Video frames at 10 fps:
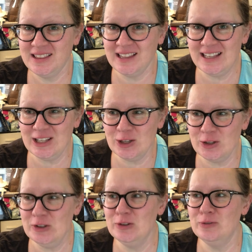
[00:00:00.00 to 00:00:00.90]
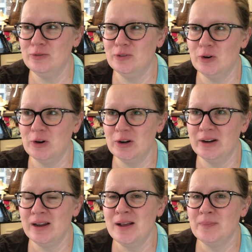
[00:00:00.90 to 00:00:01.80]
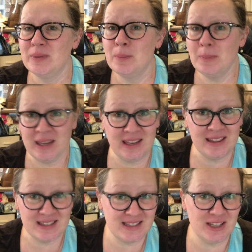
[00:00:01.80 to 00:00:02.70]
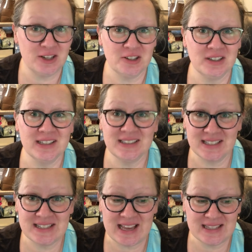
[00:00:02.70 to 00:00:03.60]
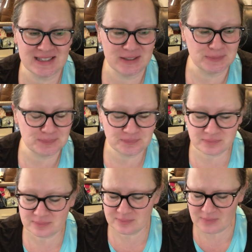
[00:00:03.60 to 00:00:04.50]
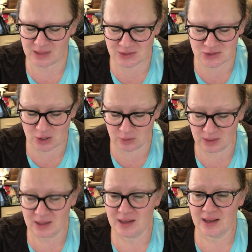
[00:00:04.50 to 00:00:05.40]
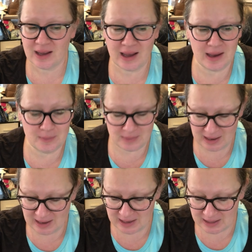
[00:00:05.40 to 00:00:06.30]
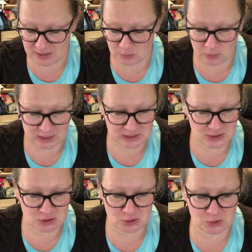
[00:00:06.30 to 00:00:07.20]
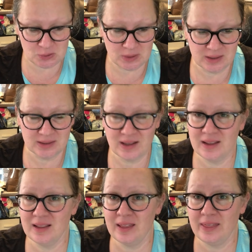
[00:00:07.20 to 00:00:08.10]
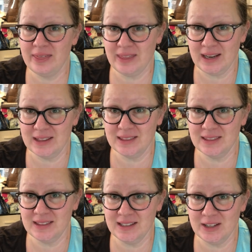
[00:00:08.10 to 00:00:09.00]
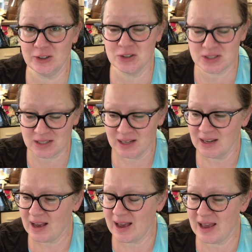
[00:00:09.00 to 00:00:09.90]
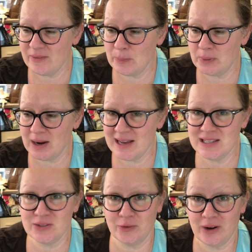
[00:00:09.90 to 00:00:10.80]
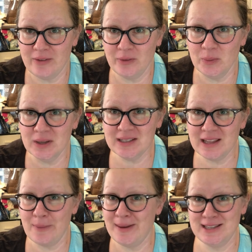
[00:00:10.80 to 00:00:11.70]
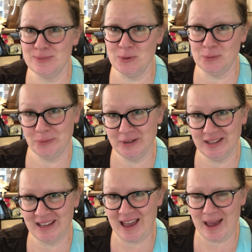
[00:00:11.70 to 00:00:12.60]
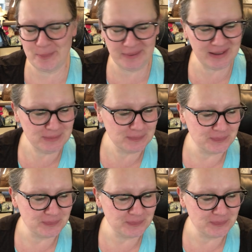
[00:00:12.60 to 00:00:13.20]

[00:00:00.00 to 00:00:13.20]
Thank you for making this year a success. So um, I want to thank the knitters. I have a prize for everyone. That makes me really happy.